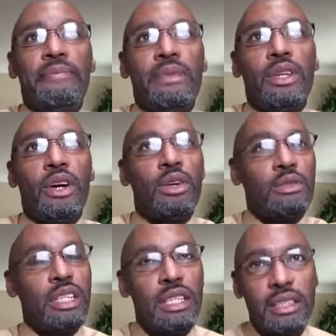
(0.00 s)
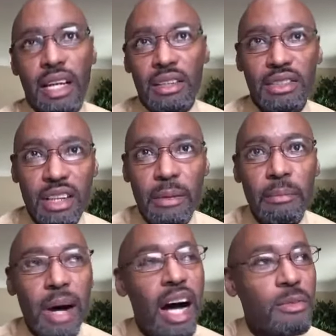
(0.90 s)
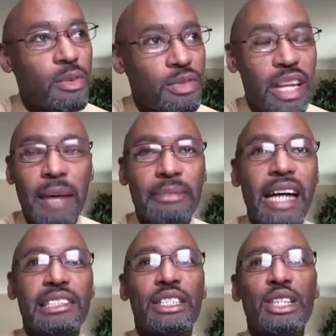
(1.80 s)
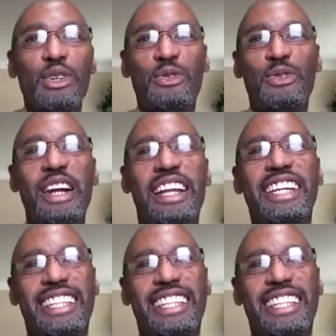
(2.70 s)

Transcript: you know, and some moms will say, I'm not your little friend.